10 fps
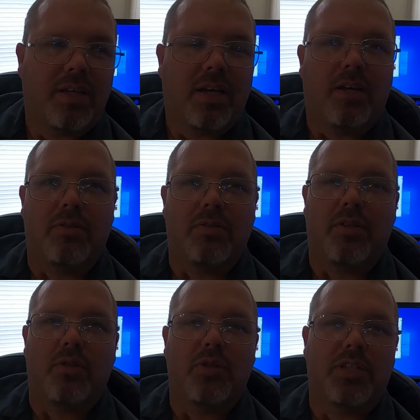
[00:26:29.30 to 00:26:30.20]
a
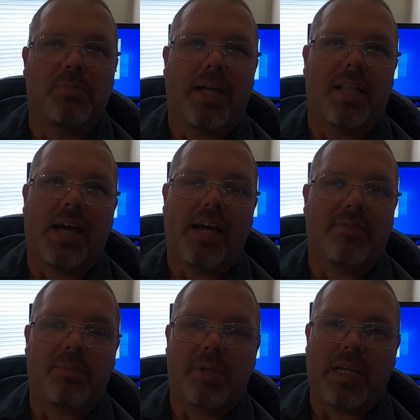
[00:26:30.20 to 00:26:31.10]
look into my
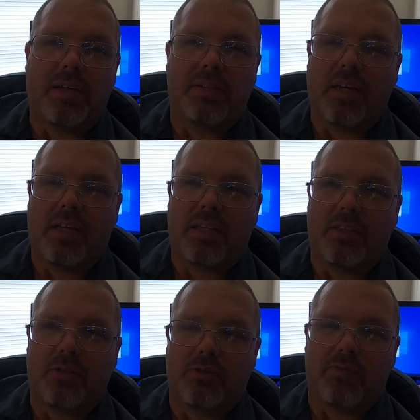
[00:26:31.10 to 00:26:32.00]
life. I mean,
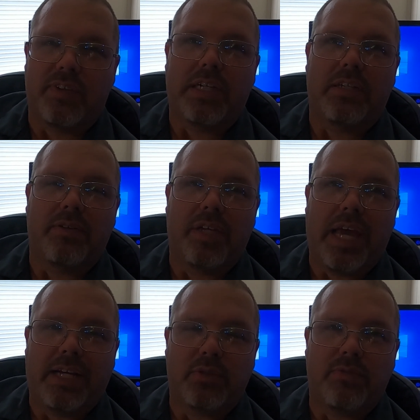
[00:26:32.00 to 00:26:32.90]
there's
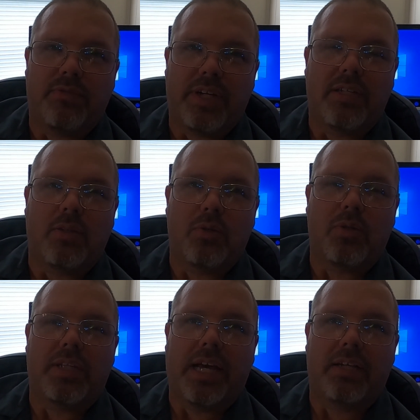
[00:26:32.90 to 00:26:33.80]
actually very little
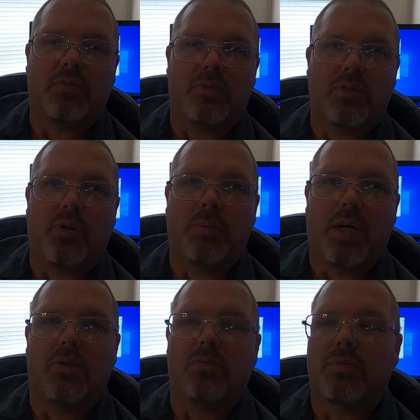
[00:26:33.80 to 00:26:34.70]
that I don't do on my
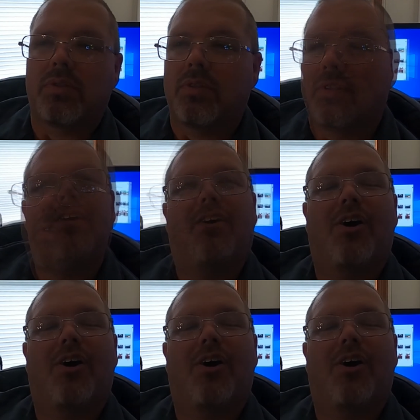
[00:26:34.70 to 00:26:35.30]
own. All